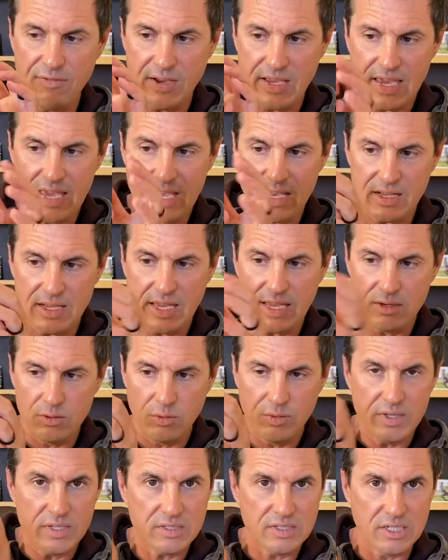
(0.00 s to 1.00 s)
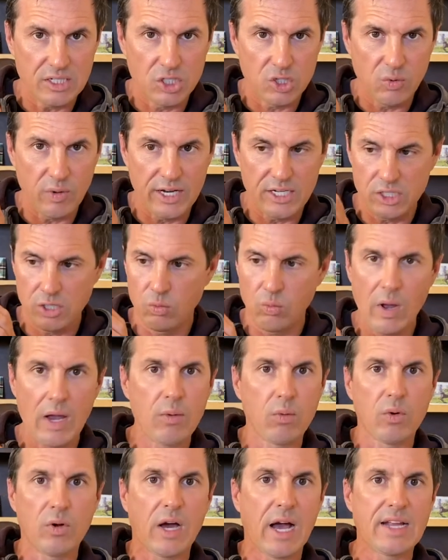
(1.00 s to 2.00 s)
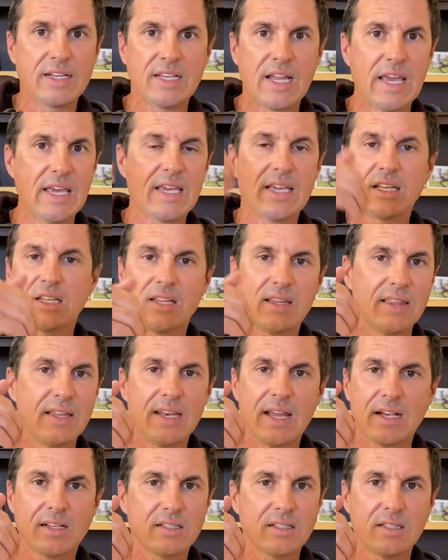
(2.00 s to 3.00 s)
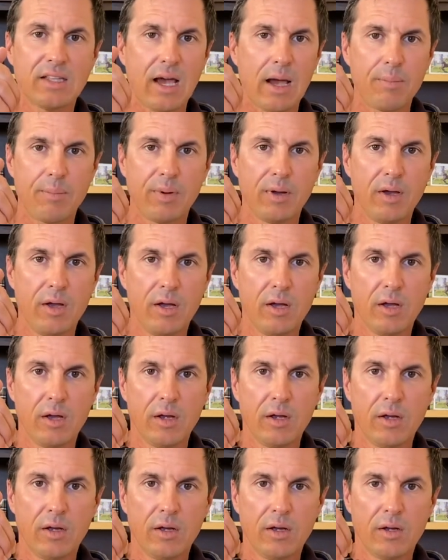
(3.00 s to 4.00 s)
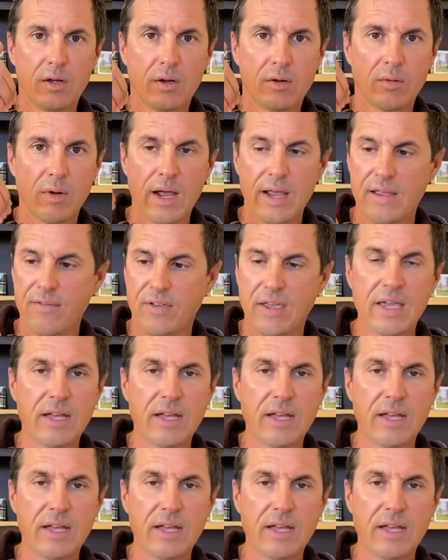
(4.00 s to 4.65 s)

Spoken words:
can't handle this situation, why would I take it to the next step, right? If you